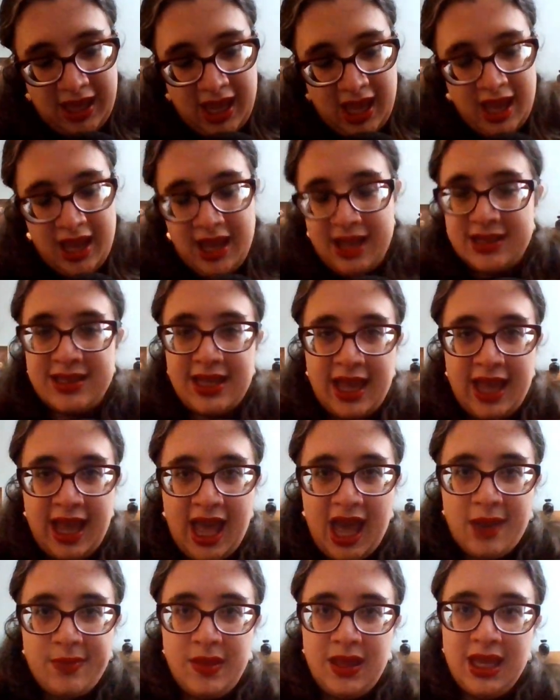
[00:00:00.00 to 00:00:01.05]
it's a
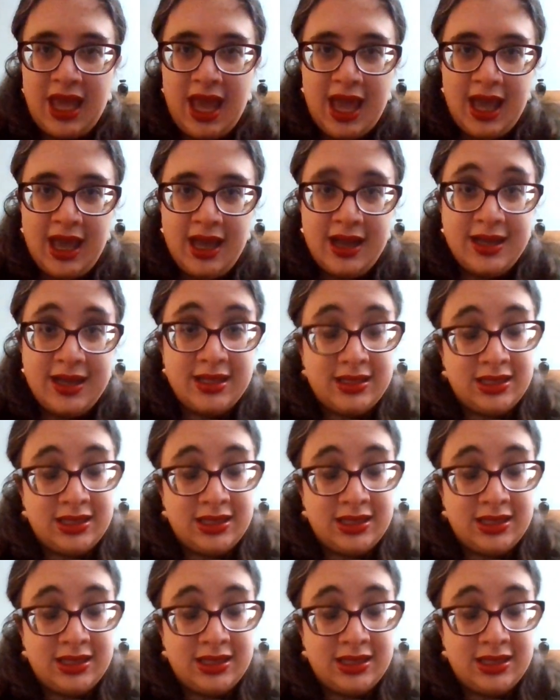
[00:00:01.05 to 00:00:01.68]
happy chaos.